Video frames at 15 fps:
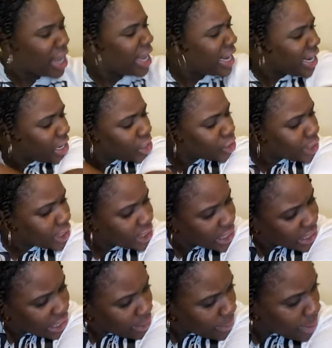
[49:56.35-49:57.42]
Yeah, Tracy Ann,
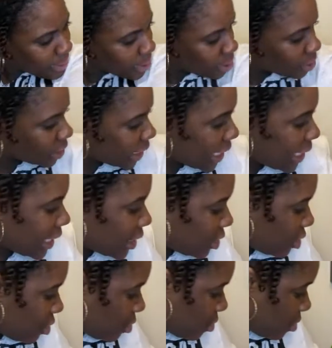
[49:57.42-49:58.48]
I remember you saying that
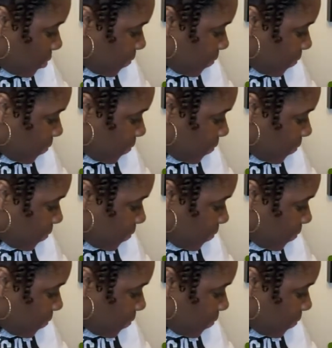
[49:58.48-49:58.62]
too.